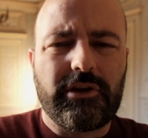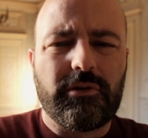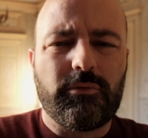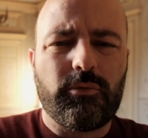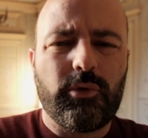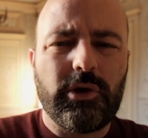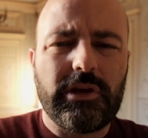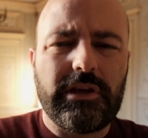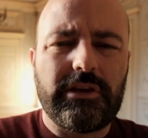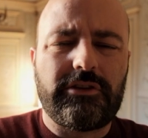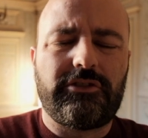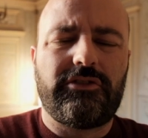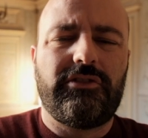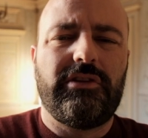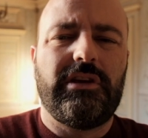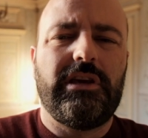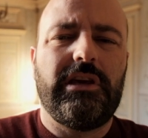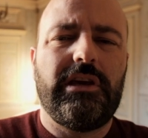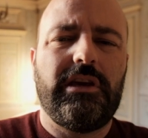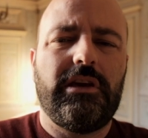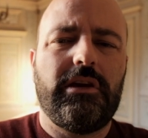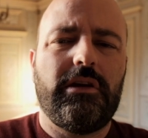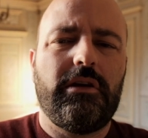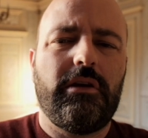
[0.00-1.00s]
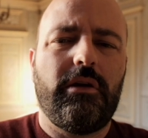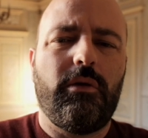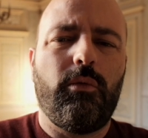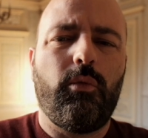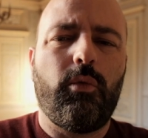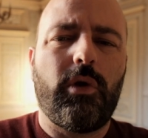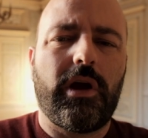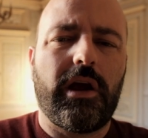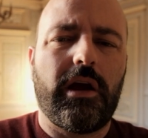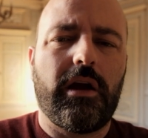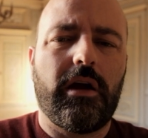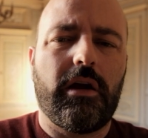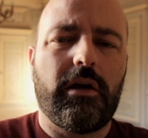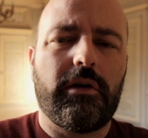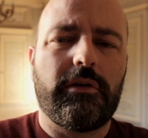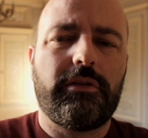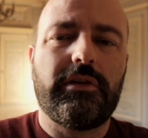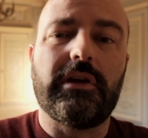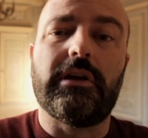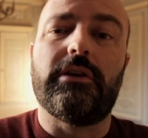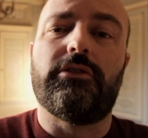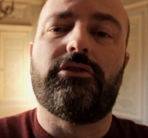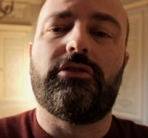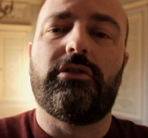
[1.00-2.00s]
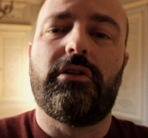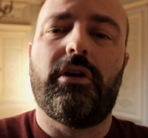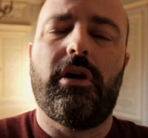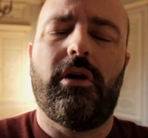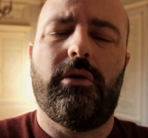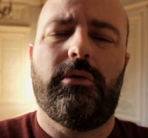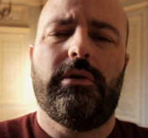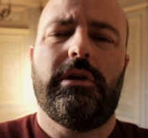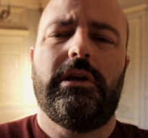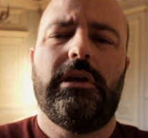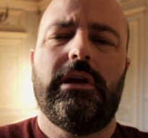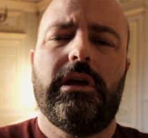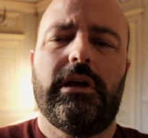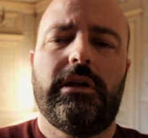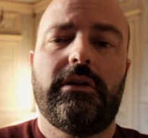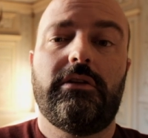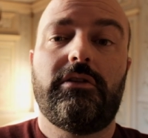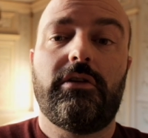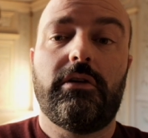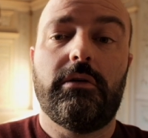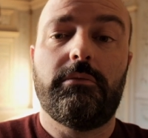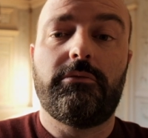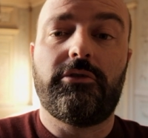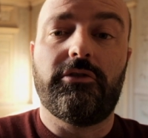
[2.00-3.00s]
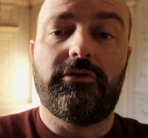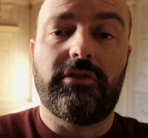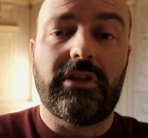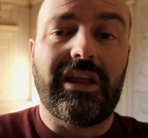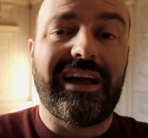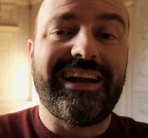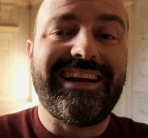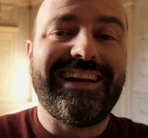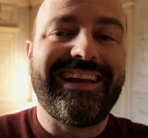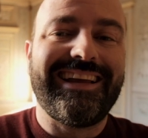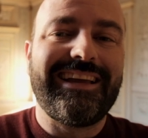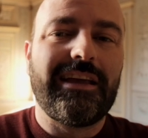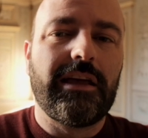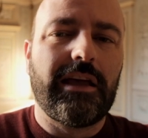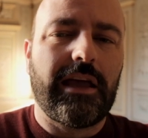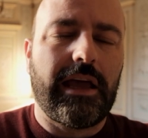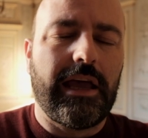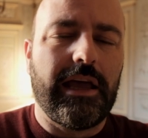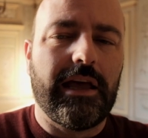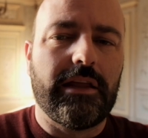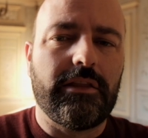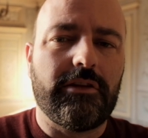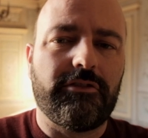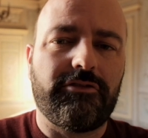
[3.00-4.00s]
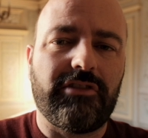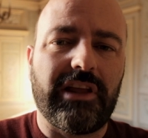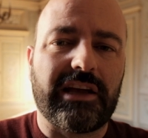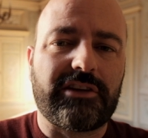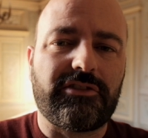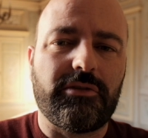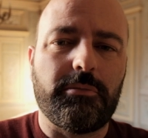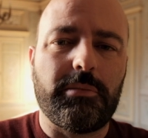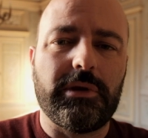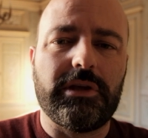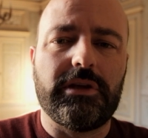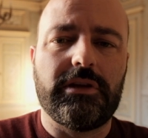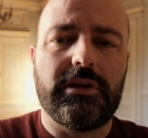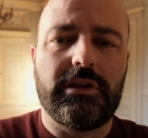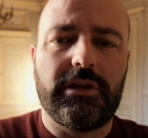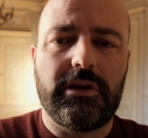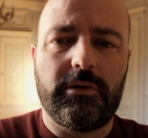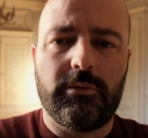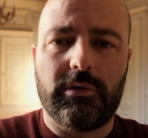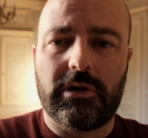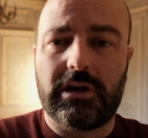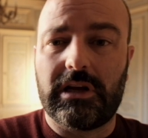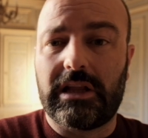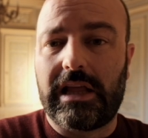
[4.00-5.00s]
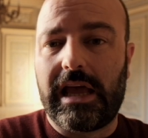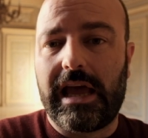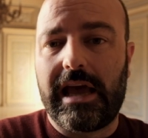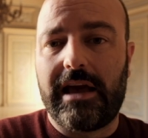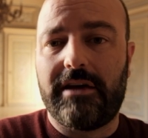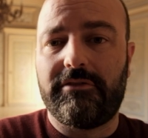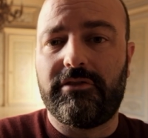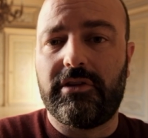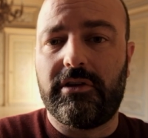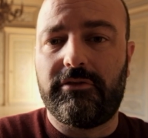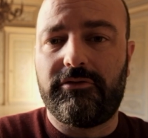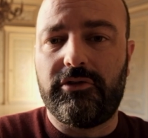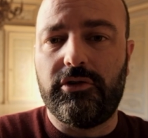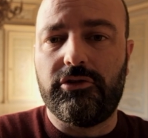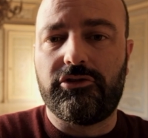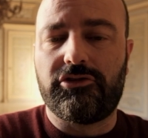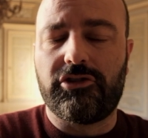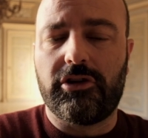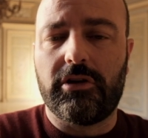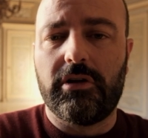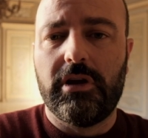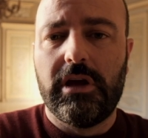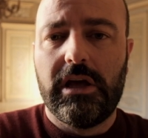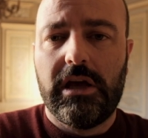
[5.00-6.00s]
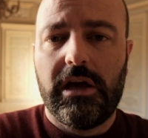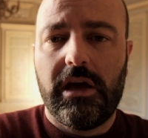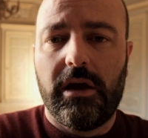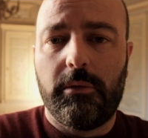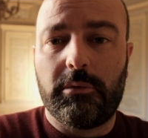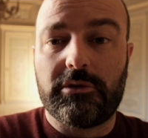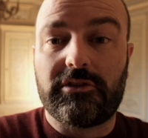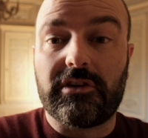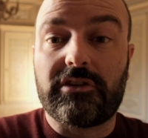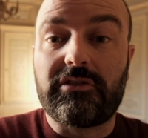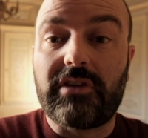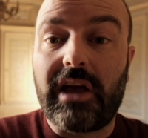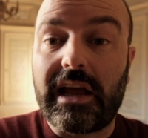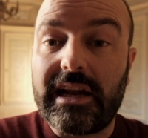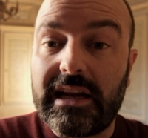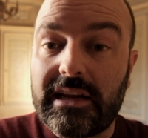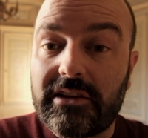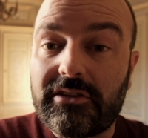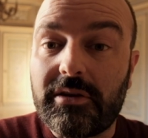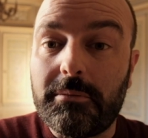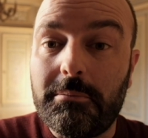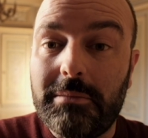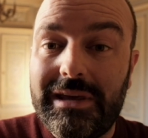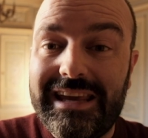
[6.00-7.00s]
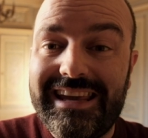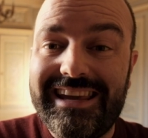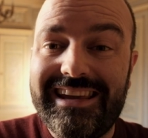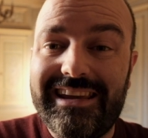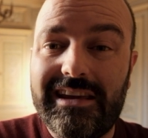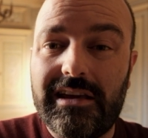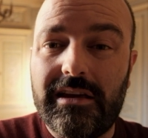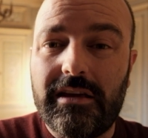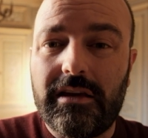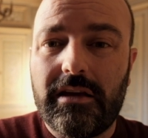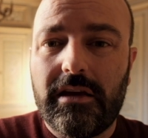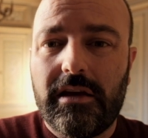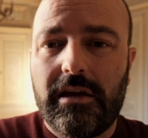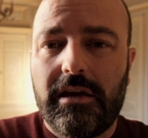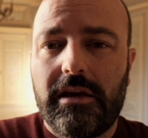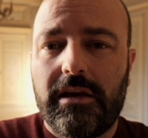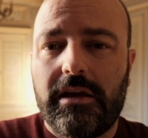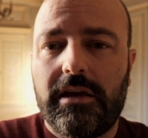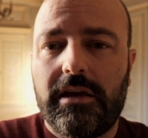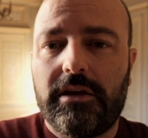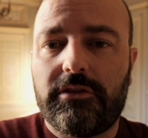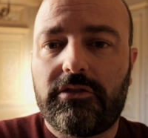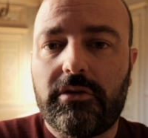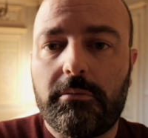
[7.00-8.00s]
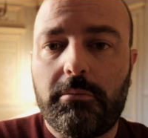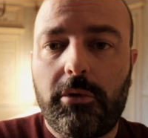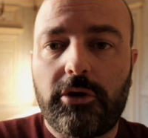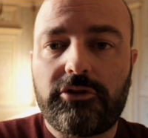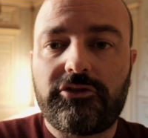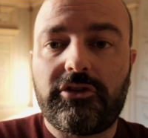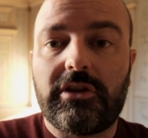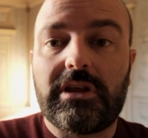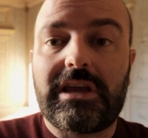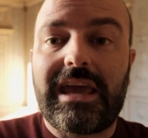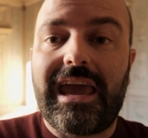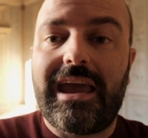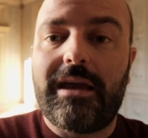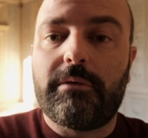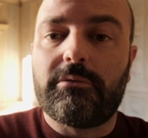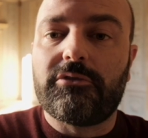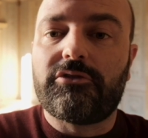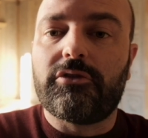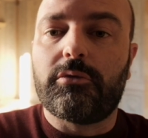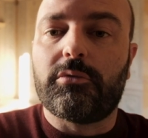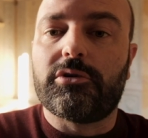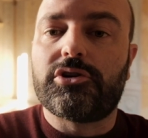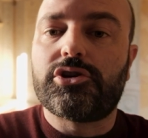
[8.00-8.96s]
can really see where things are going in terms of lighting and the flexibility we're gonna have in the future. What's exciting to me is that most of the cameras that we're